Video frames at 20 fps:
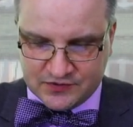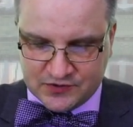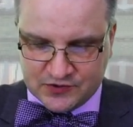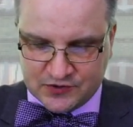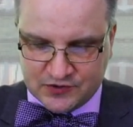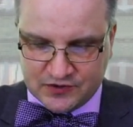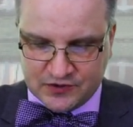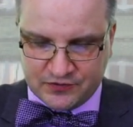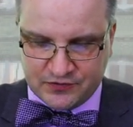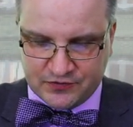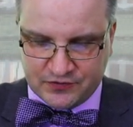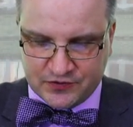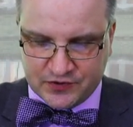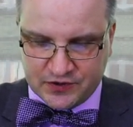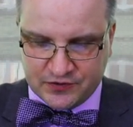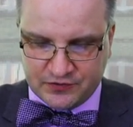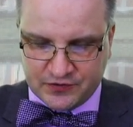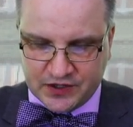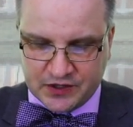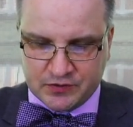for
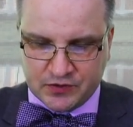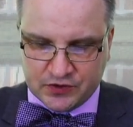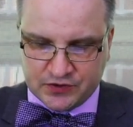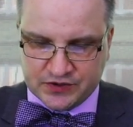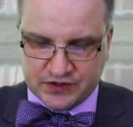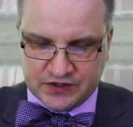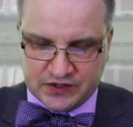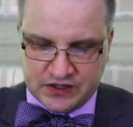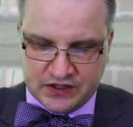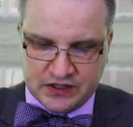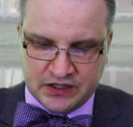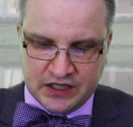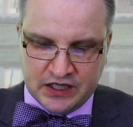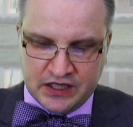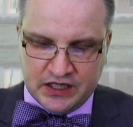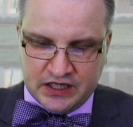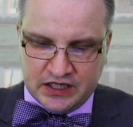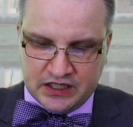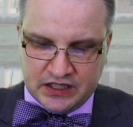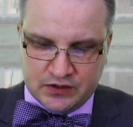the frame on the C,
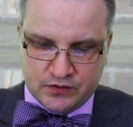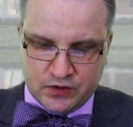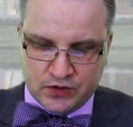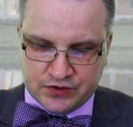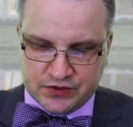we